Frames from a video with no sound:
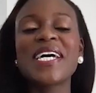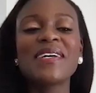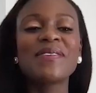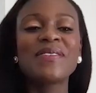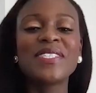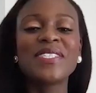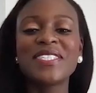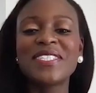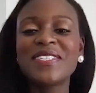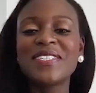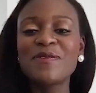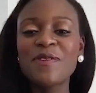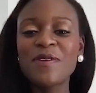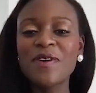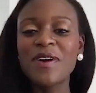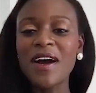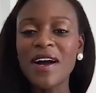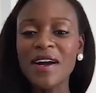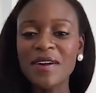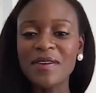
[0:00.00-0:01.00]
Just
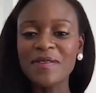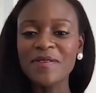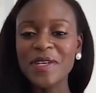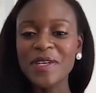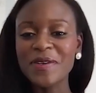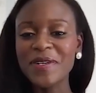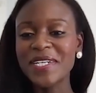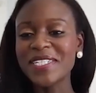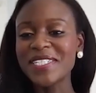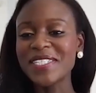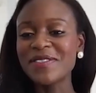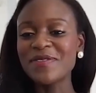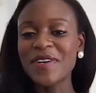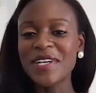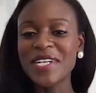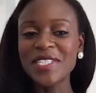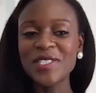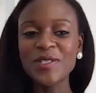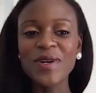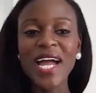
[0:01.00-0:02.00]
for our viewers,
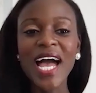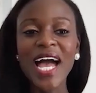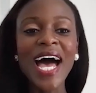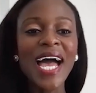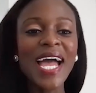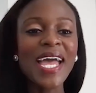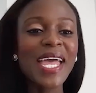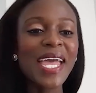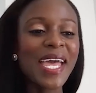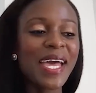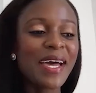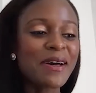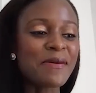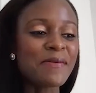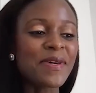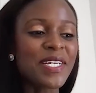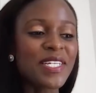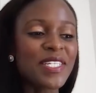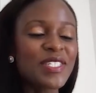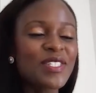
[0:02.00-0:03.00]
funny story. I
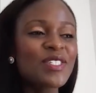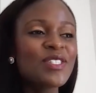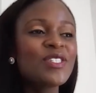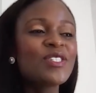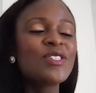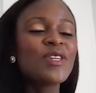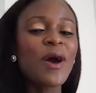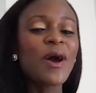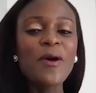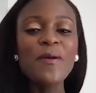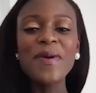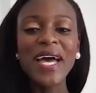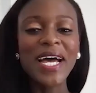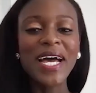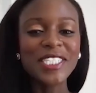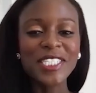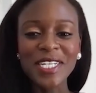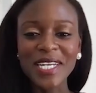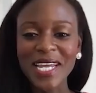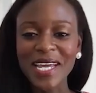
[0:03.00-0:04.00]
am so
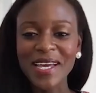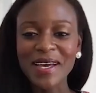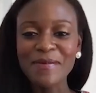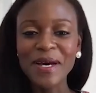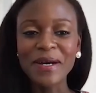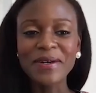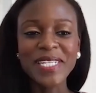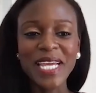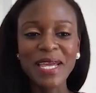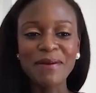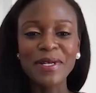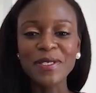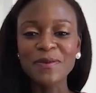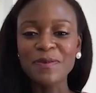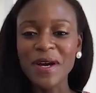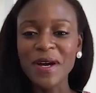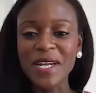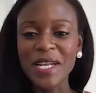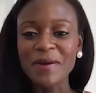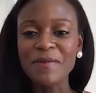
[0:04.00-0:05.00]
passionate about Damon's
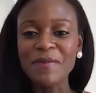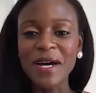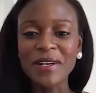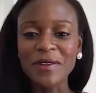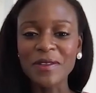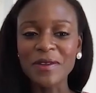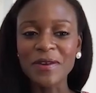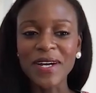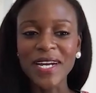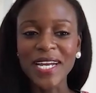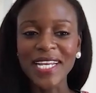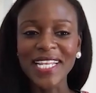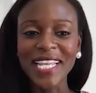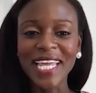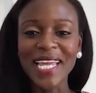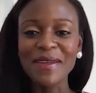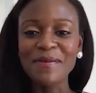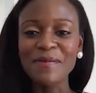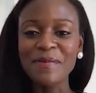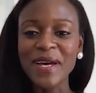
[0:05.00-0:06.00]
product, Monolaurin.
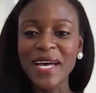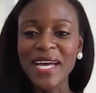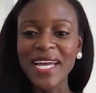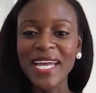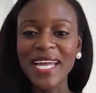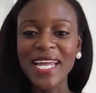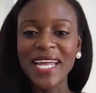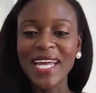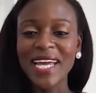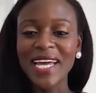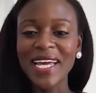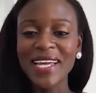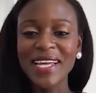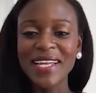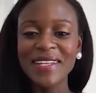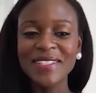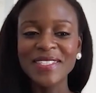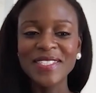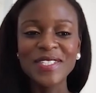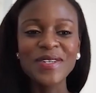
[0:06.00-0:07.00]

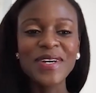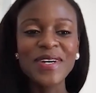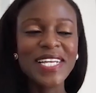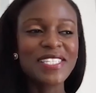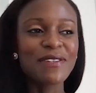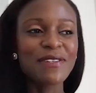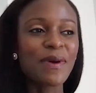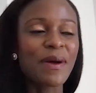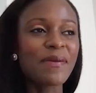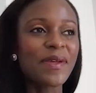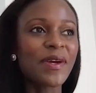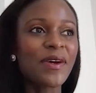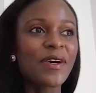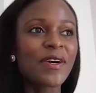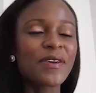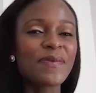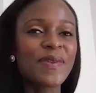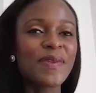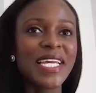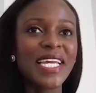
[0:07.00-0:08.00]
You guys have probably
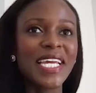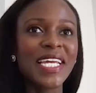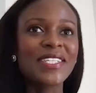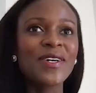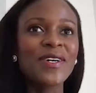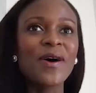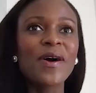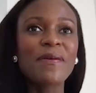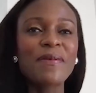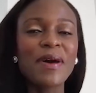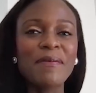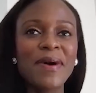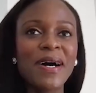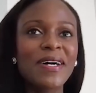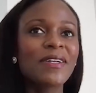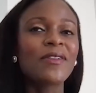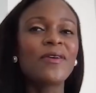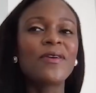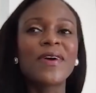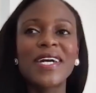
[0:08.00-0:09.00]
heard me talk about
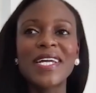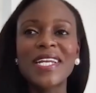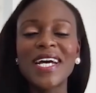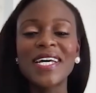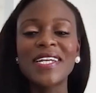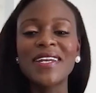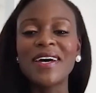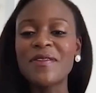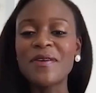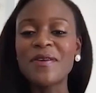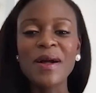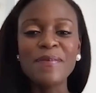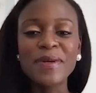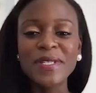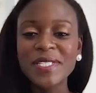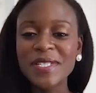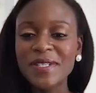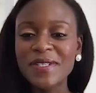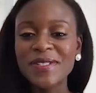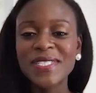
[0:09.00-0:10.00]
Monolaurin on other
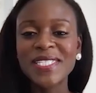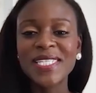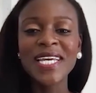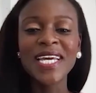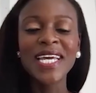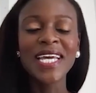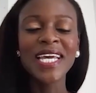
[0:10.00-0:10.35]
episodes,